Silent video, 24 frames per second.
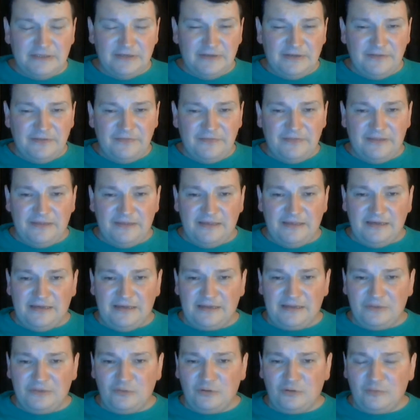
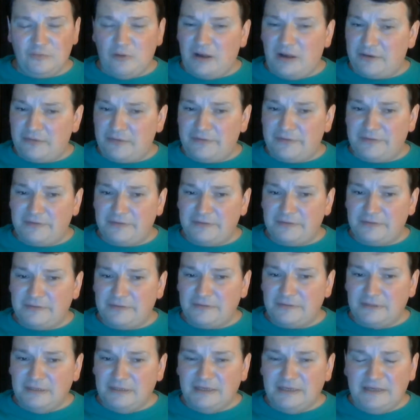Lore Walkers,
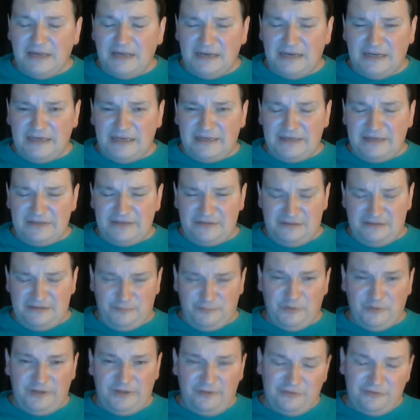is a
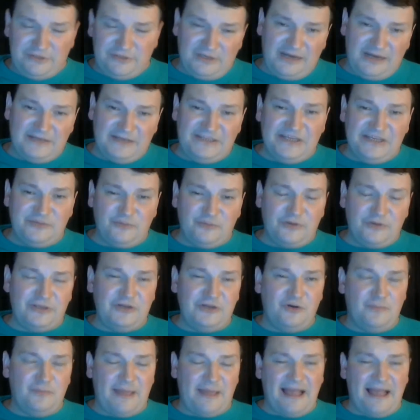pretty interesting idea, where you
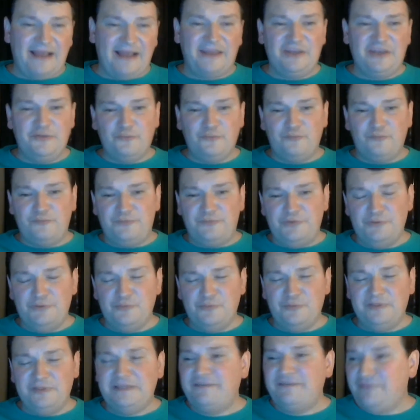go back and you
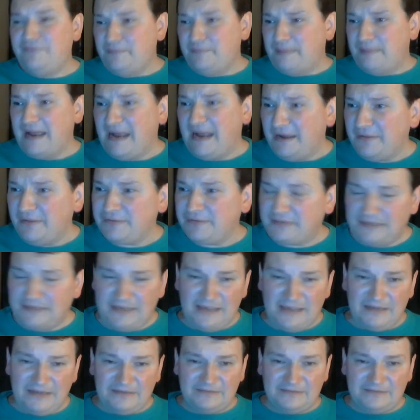relive the past
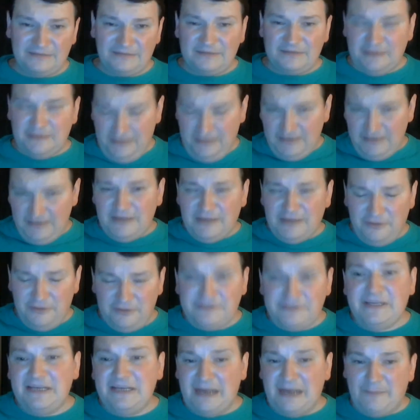and
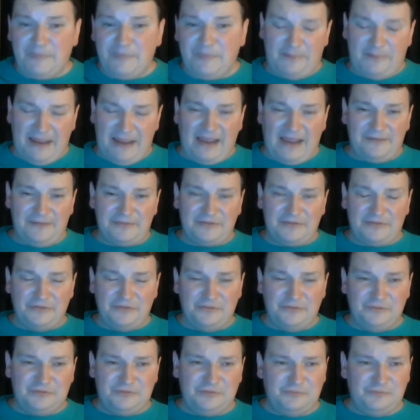dig up the past
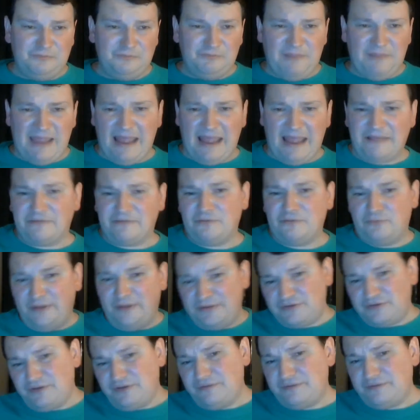to answer
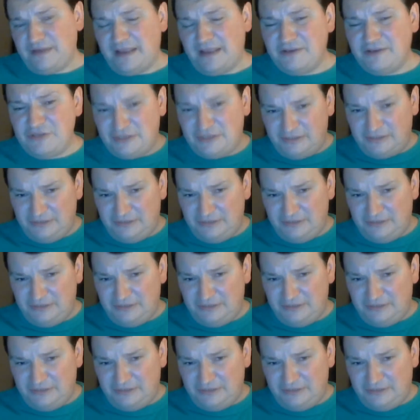questions and create